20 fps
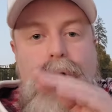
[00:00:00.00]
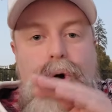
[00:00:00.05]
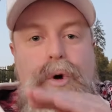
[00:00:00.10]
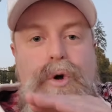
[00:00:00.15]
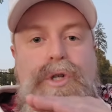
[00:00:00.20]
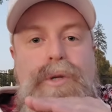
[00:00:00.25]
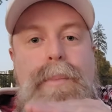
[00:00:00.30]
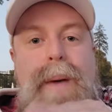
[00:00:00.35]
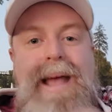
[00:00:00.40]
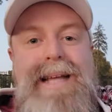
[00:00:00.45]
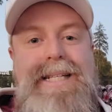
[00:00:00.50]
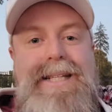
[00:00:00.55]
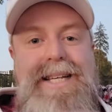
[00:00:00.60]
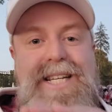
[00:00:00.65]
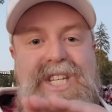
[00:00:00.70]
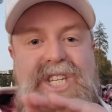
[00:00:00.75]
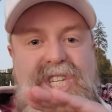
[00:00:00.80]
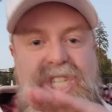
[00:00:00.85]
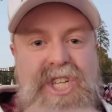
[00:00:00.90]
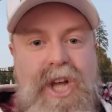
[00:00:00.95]
who's
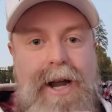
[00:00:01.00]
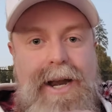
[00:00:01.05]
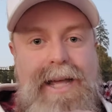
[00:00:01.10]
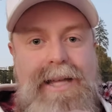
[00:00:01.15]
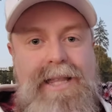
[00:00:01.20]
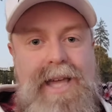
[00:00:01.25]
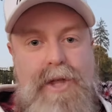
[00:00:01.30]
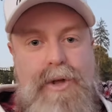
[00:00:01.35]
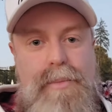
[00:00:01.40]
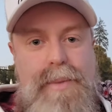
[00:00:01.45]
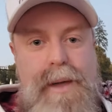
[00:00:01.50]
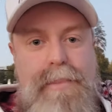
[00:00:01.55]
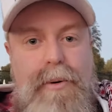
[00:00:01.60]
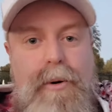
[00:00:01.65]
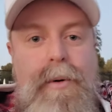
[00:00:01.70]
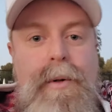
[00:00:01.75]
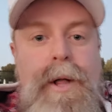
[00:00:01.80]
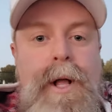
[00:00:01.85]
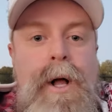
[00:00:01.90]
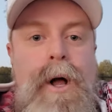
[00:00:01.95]
basically sunning the other
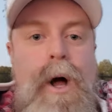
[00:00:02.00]
people.